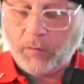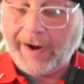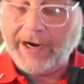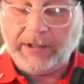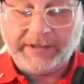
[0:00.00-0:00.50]

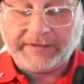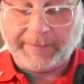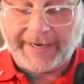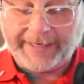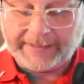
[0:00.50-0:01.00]
wireless
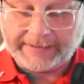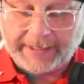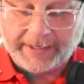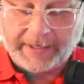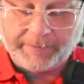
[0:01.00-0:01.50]
mic
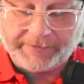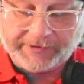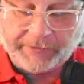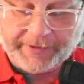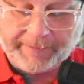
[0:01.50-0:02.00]
set up
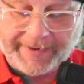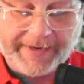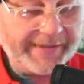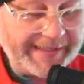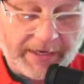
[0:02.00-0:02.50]
so that
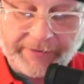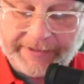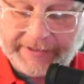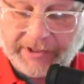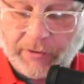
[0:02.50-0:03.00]
my sound
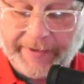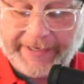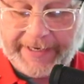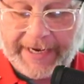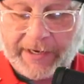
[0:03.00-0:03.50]
doesn't go in
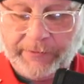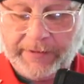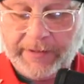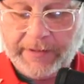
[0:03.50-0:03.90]
and out.